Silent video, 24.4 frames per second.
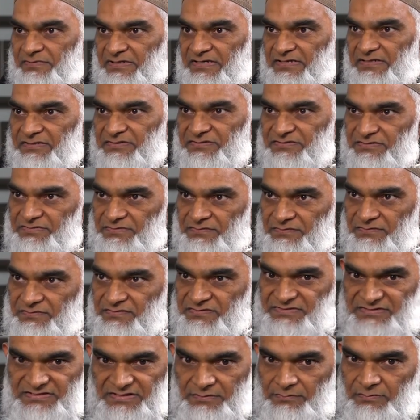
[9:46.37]
We need
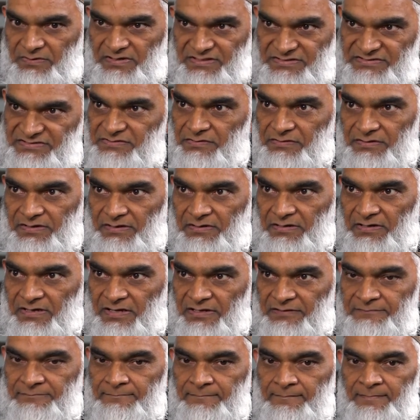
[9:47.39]
to see what is going
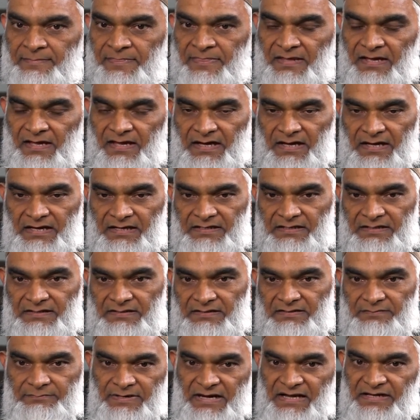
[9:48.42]
on uh,
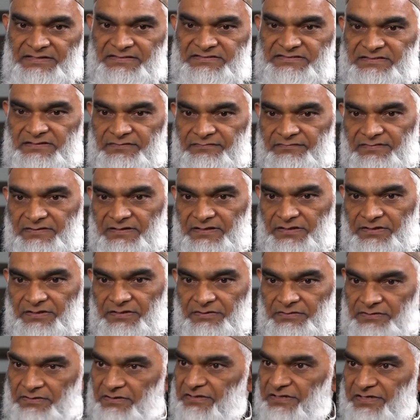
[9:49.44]
in the minds of
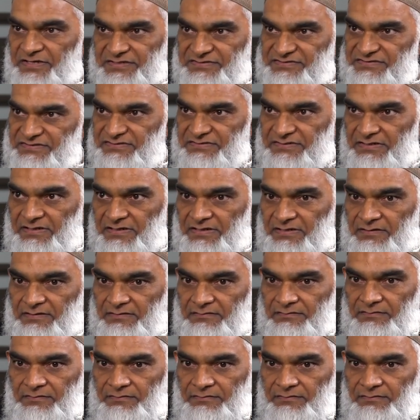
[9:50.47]
the earliest uh,